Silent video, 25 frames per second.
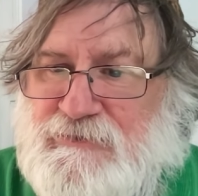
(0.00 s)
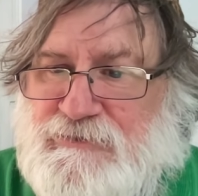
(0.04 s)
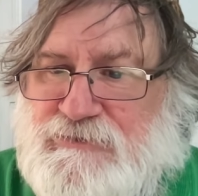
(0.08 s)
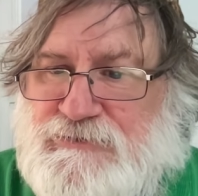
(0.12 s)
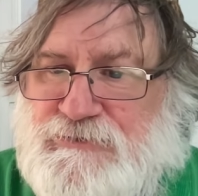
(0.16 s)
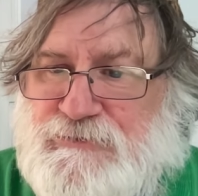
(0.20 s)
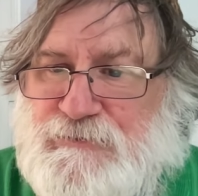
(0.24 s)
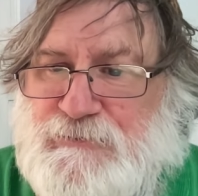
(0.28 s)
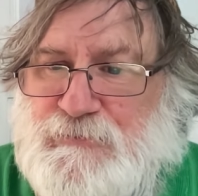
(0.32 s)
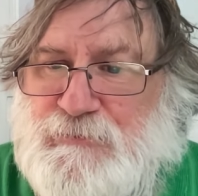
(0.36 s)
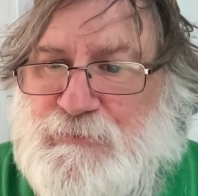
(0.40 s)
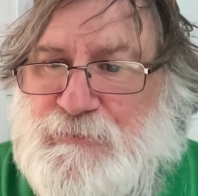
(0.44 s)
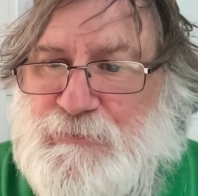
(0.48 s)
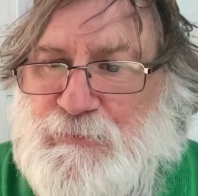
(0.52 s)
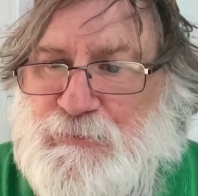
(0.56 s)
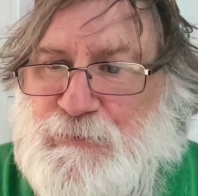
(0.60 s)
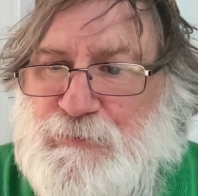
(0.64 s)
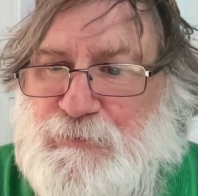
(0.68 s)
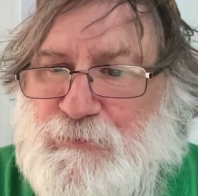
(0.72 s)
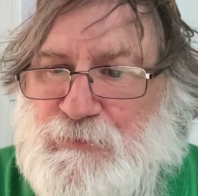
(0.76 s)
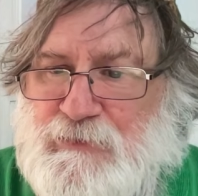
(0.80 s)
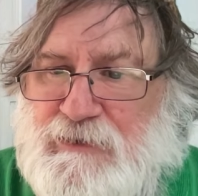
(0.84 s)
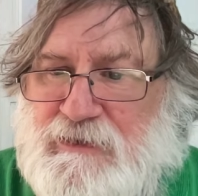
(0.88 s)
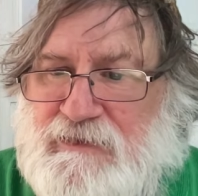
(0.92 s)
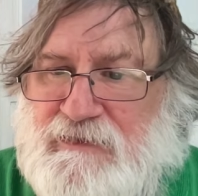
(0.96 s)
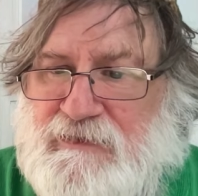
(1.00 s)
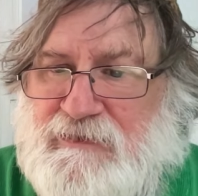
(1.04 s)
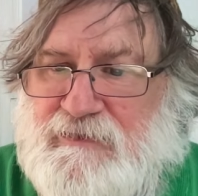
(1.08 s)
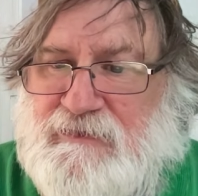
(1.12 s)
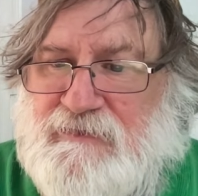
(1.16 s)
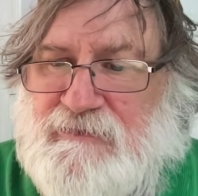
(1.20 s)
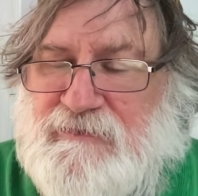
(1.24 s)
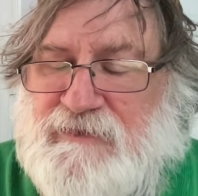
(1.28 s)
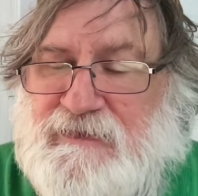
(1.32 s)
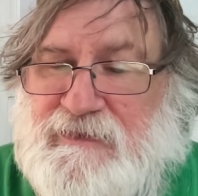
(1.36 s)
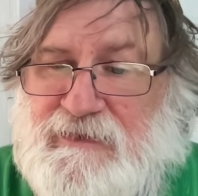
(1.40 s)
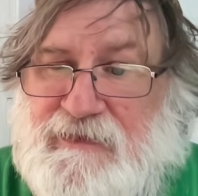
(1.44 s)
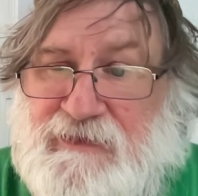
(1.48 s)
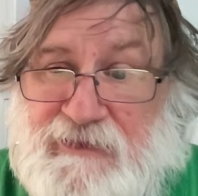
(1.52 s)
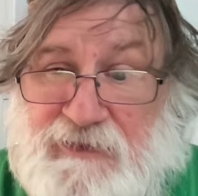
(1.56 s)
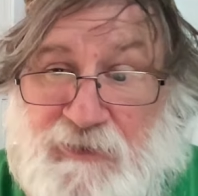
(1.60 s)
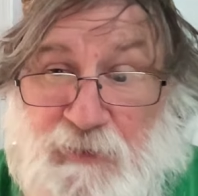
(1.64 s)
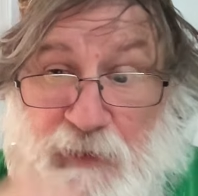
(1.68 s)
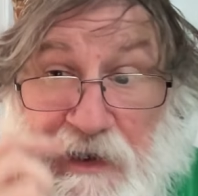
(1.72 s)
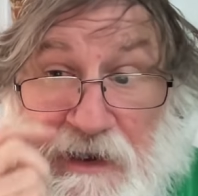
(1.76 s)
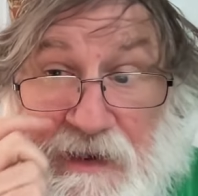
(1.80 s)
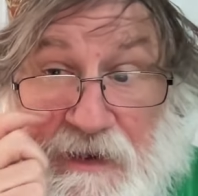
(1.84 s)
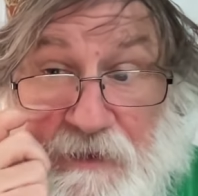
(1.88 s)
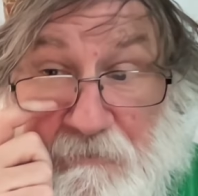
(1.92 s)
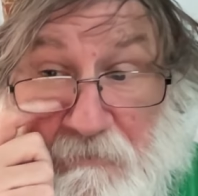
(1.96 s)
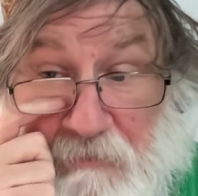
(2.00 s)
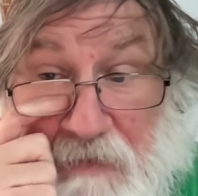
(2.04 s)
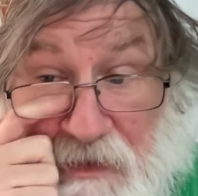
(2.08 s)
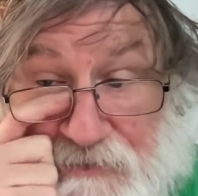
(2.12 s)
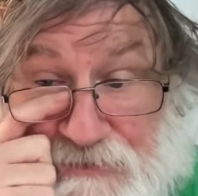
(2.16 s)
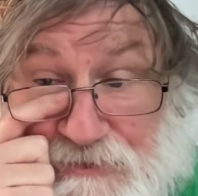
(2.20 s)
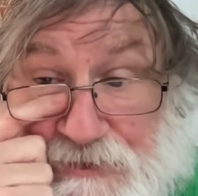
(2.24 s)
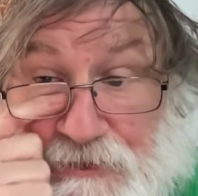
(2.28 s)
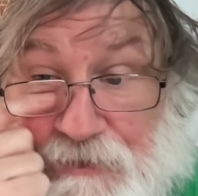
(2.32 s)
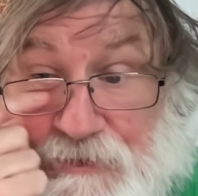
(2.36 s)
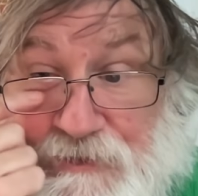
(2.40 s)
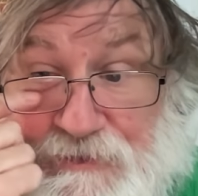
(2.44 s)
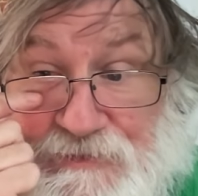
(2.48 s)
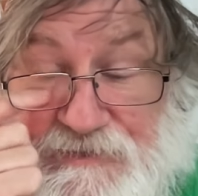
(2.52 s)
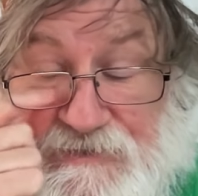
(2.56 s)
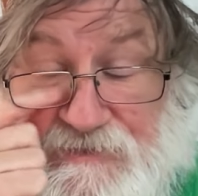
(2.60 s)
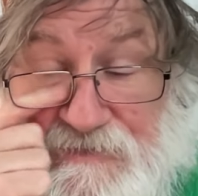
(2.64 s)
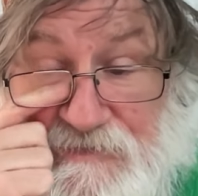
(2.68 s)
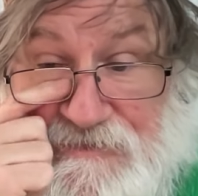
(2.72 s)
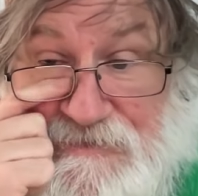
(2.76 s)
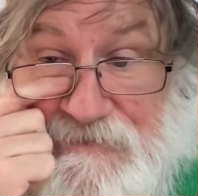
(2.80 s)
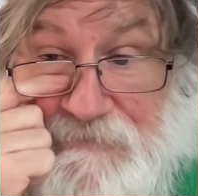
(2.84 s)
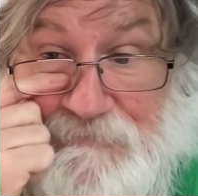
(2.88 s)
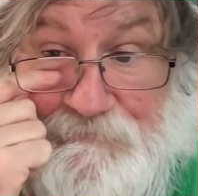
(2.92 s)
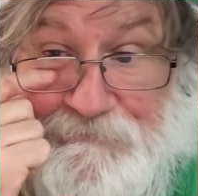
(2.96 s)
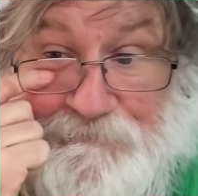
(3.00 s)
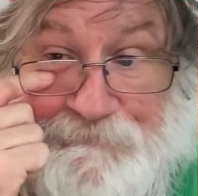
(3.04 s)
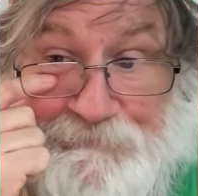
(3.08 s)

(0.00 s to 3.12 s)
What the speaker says: to the quiet majorities